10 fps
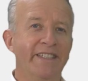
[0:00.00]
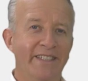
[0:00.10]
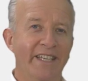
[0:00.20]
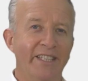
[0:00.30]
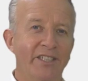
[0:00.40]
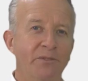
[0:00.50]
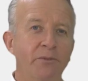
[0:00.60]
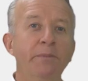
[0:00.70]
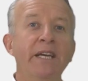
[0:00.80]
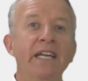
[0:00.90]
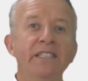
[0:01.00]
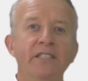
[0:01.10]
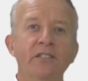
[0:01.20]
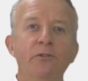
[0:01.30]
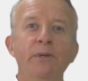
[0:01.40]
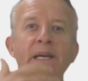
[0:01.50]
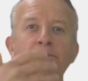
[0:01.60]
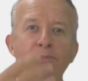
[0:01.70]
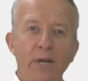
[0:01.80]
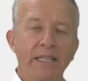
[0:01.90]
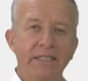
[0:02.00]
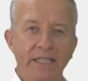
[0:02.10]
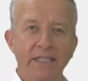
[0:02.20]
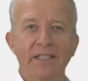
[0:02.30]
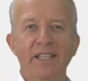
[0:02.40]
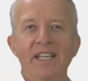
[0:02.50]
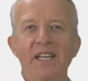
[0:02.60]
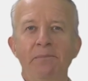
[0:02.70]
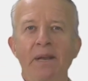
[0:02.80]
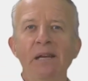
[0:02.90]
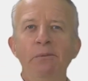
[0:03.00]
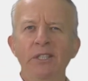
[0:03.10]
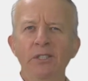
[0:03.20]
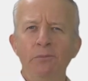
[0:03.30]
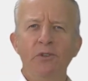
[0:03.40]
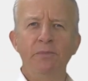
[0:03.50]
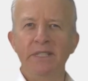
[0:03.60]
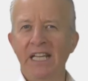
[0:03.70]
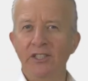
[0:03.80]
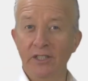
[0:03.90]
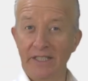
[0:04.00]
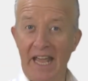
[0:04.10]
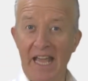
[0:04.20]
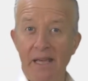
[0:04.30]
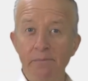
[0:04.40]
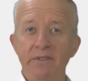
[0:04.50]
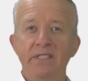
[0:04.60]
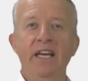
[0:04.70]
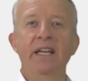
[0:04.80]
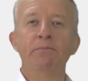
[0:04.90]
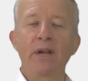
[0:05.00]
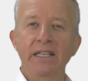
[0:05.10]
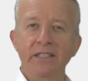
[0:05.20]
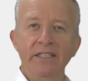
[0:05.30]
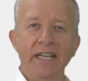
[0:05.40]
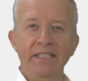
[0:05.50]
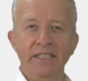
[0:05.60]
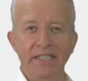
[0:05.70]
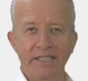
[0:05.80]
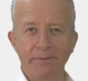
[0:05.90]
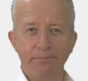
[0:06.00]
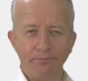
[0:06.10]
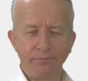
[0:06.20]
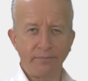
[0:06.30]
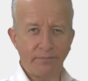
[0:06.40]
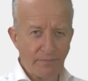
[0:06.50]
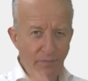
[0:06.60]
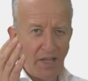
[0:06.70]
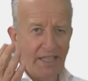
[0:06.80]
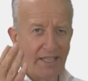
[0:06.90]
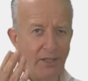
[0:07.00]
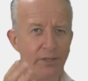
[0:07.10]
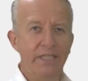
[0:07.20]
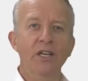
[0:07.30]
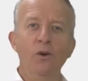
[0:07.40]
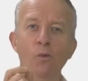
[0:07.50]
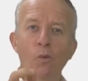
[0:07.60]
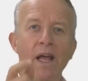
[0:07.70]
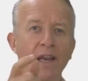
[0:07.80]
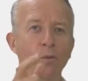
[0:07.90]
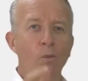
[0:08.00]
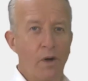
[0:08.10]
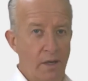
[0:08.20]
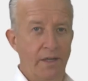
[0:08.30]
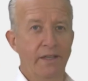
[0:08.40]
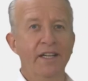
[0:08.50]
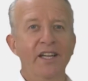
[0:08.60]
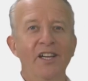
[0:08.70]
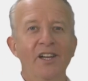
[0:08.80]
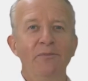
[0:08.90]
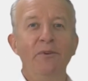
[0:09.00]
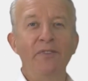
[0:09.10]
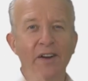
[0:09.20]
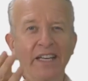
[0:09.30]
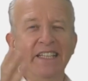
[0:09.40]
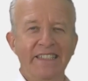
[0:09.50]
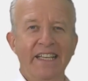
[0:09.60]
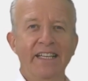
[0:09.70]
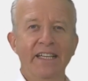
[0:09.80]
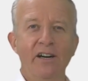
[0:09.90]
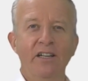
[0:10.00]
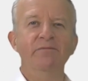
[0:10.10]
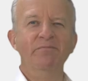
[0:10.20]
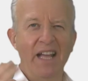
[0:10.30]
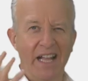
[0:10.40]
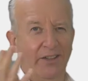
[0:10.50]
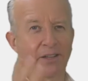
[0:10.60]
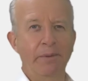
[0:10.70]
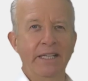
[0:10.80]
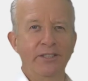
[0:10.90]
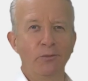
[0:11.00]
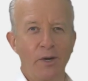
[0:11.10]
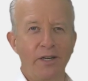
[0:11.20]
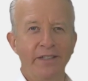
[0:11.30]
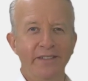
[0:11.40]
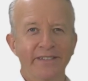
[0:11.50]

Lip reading: this stage, we began to create branding, playing with a number of potential names and brand identities, including Well at Work, but finally settling on Healthy Place to Work.